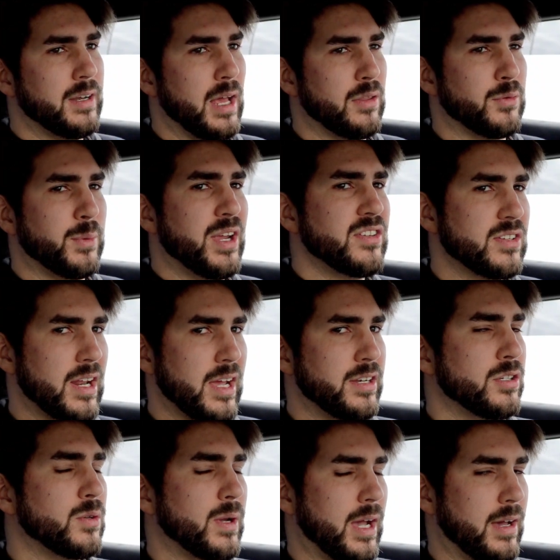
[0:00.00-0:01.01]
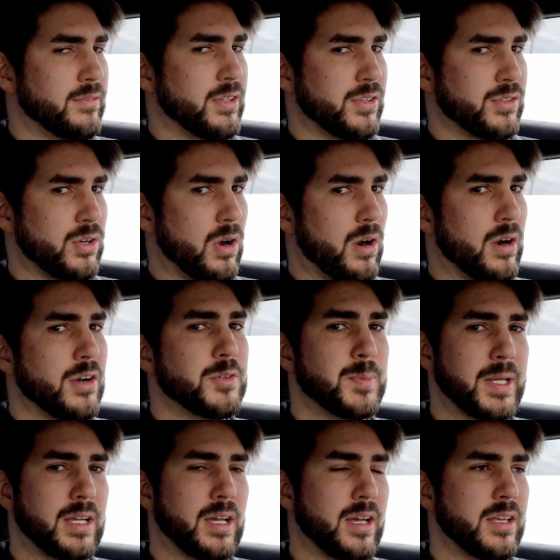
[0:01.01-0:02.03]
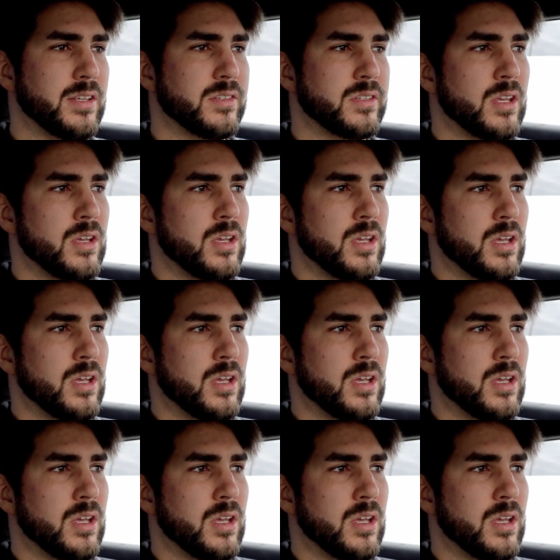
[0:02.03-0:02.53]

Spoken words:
Now, the reason I do have this car is because